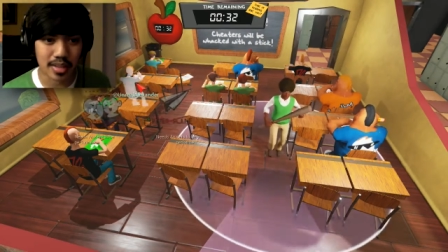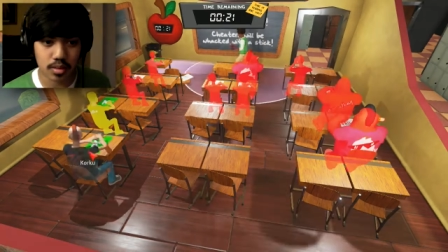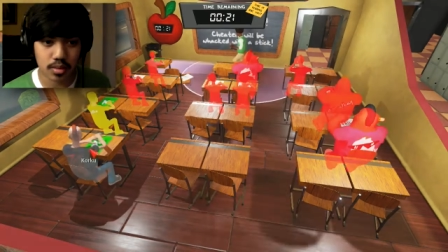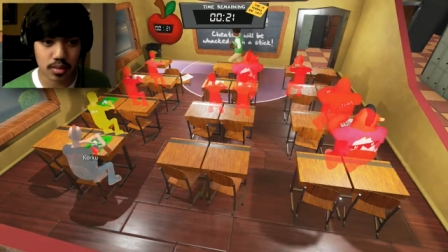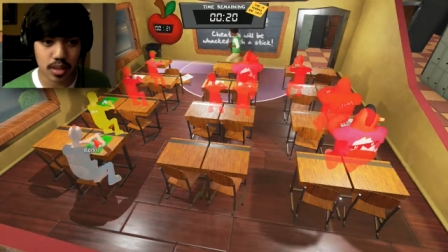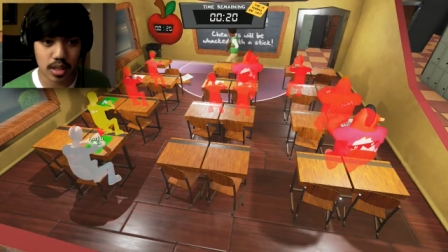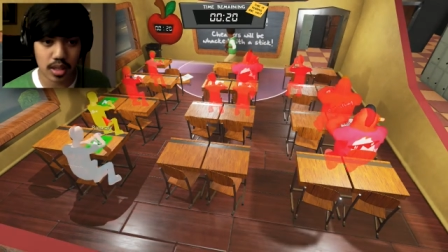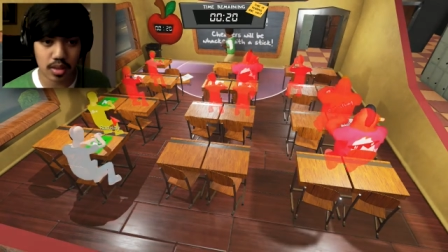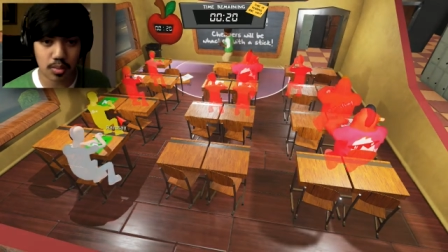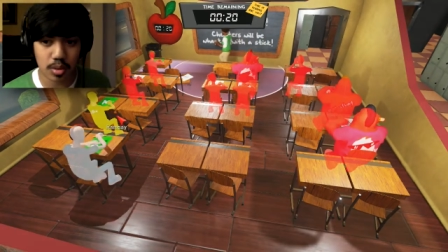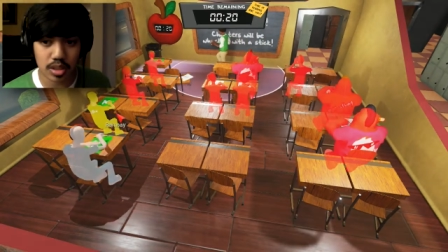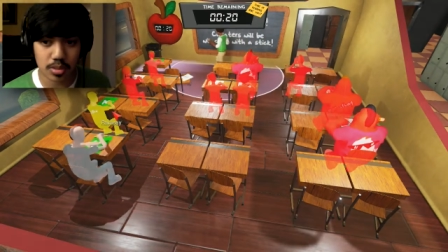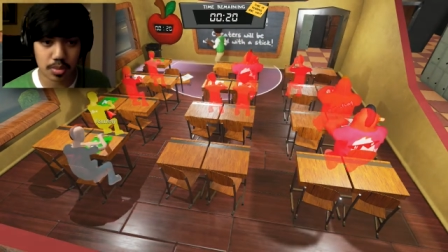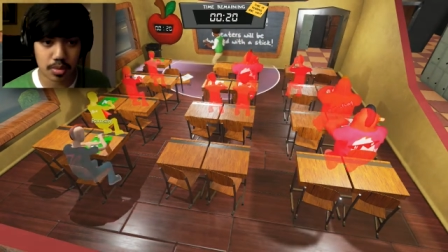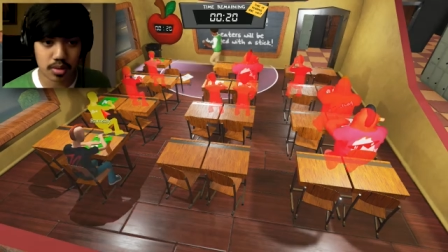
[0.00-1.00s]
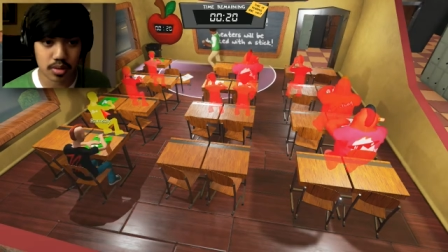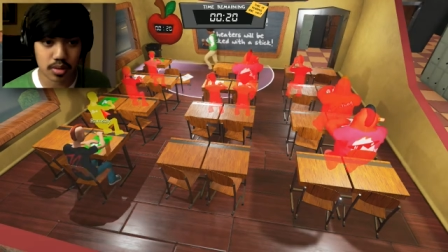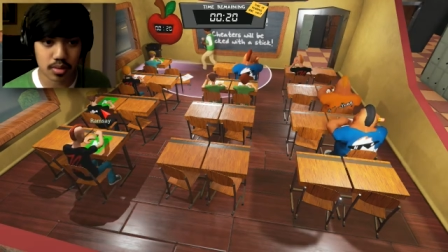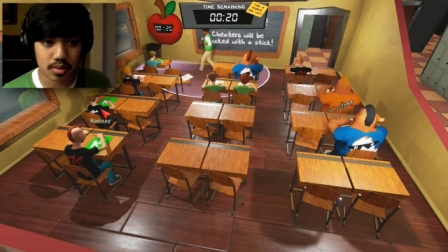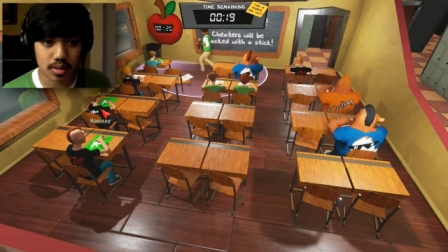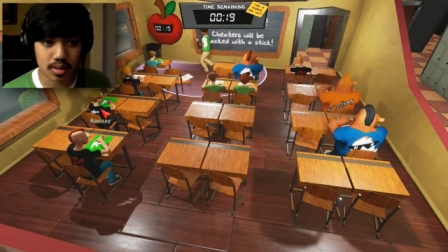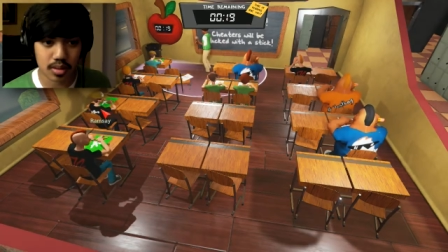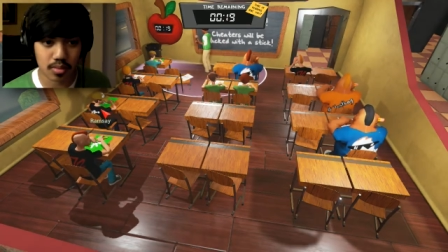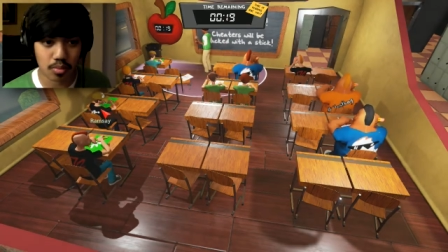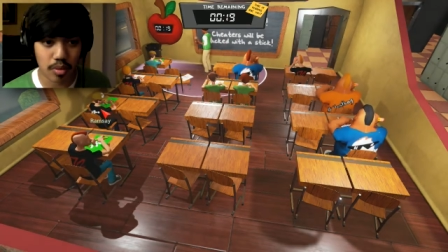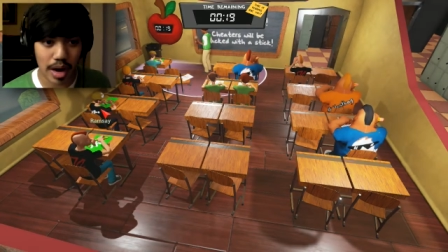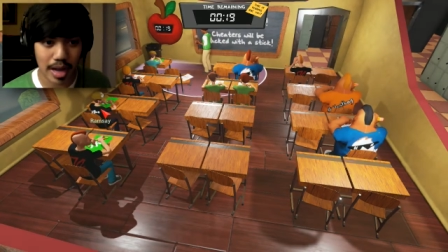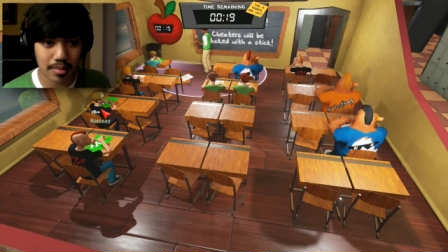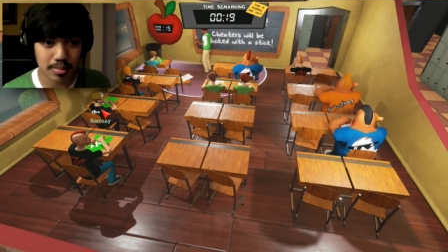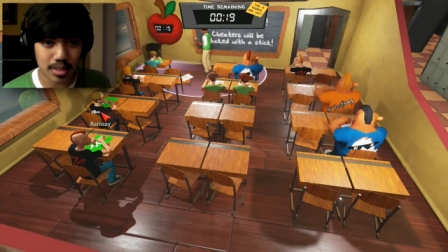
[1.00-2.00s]
So he can whisper to
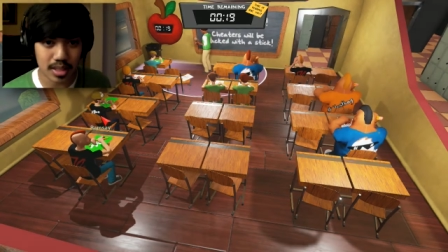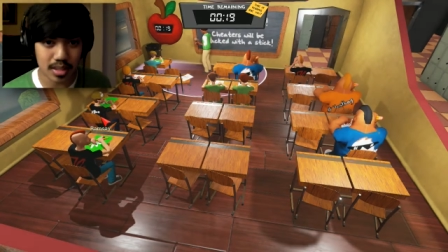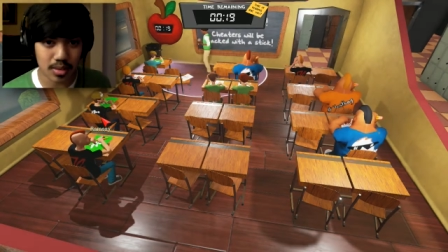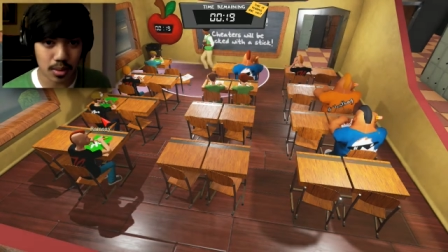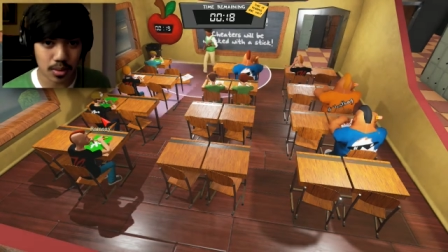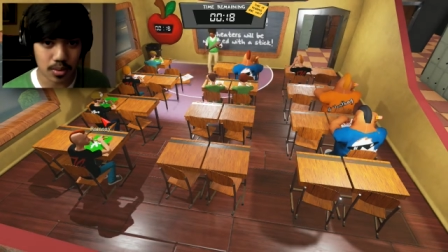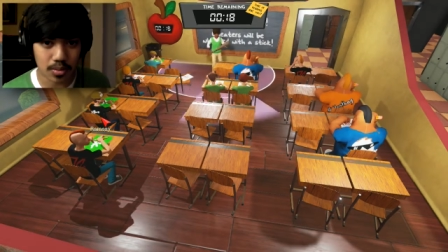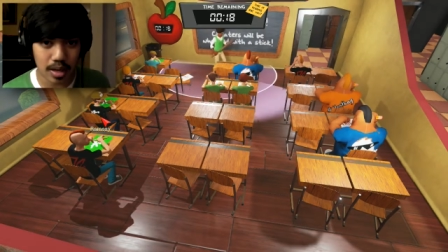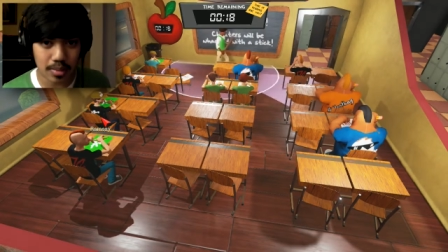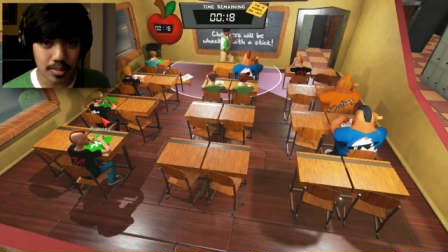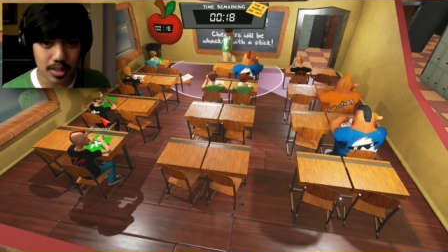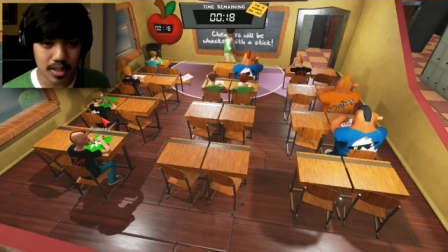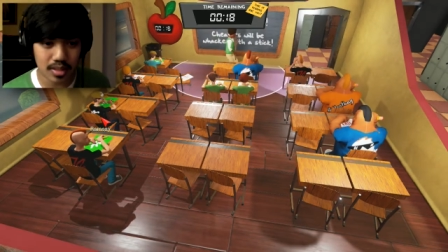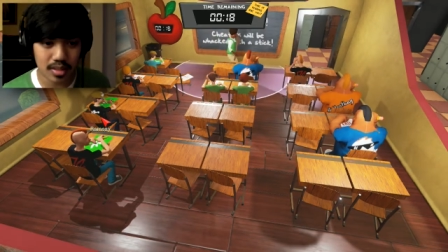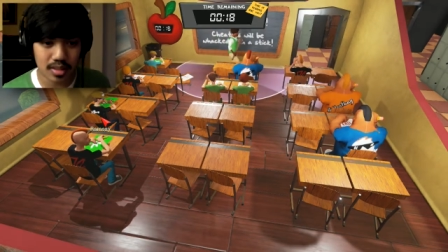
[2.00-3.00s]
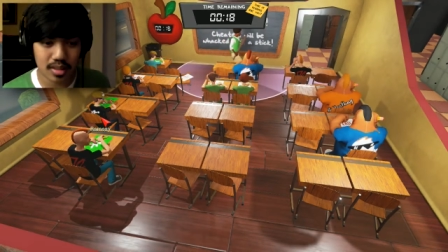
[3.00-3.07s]
Ramsey, Gordon Ramsay?